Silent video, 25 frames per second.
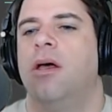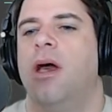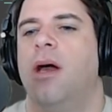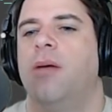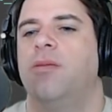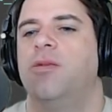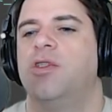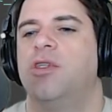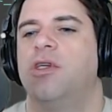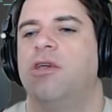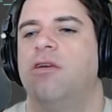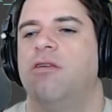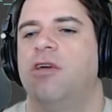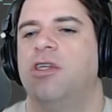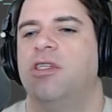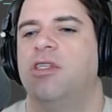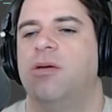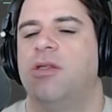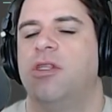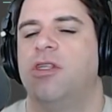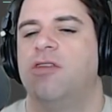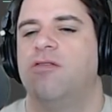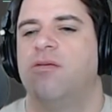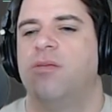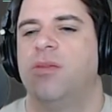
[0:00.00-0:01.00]
I'm just curious
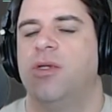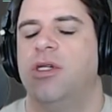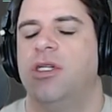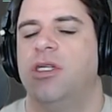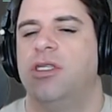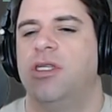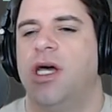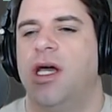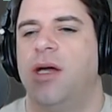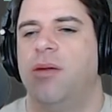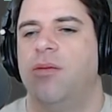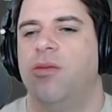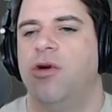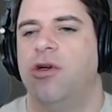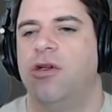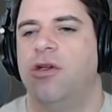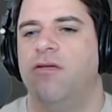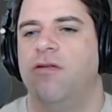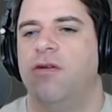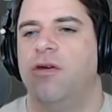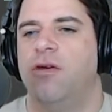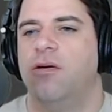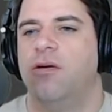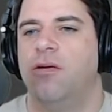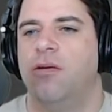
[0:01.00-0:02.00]
about this from a design point of
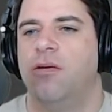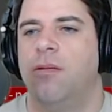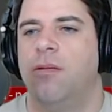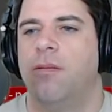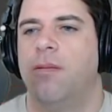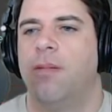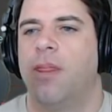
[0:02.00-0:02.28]
view.